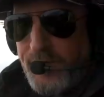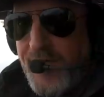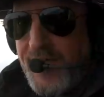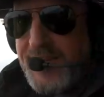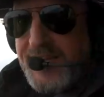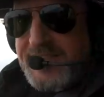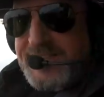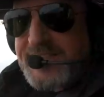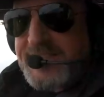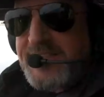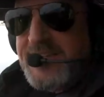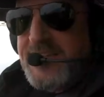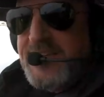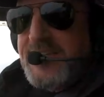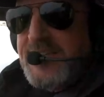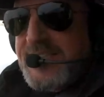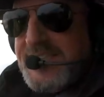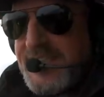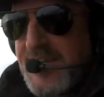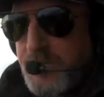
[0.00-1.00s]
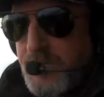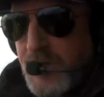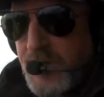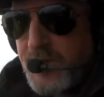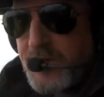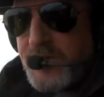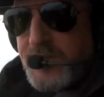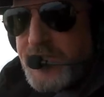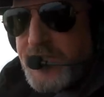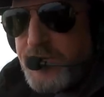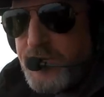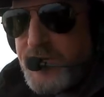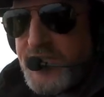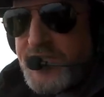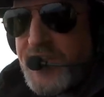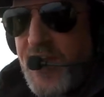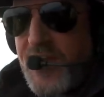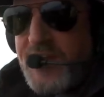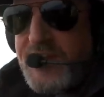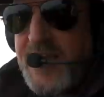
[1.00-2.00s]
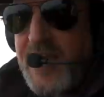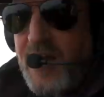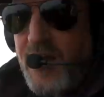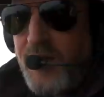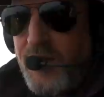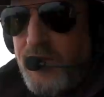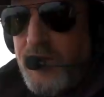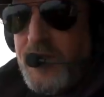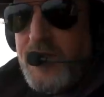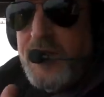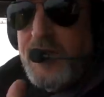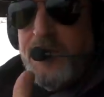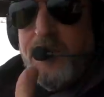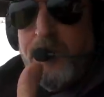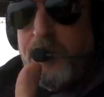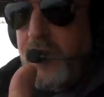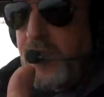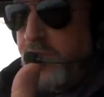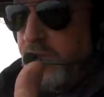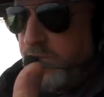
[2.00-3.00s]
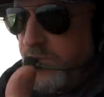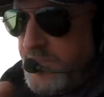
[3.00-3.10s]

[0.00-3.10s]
that it's similar to a Chandelle, but you